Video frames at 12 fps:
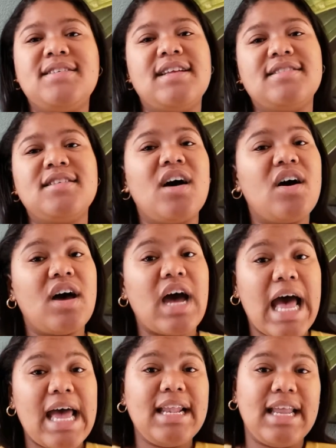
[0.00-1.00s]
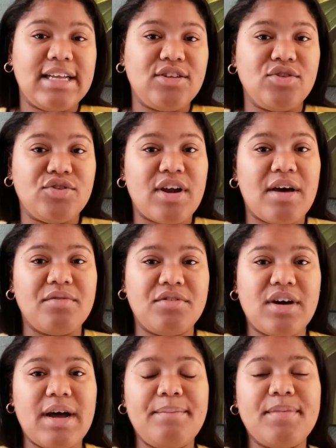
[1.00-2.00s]
That's how I like to travel.
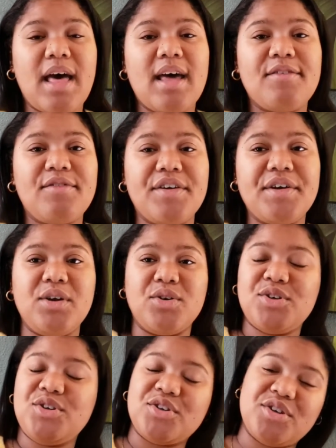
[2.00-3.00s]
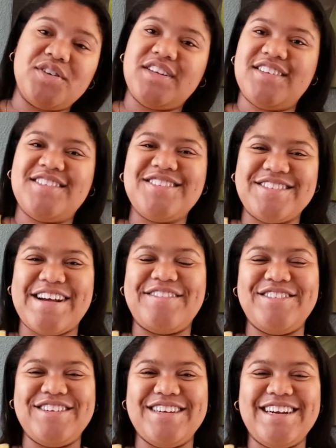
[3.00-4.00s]
I'm not a very luxurious
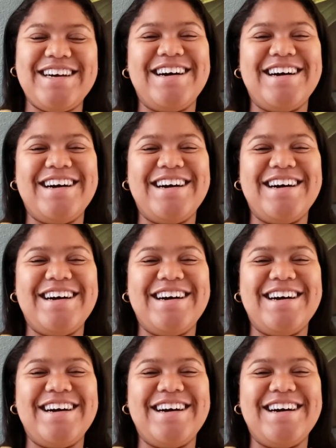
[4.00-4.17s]
traveler,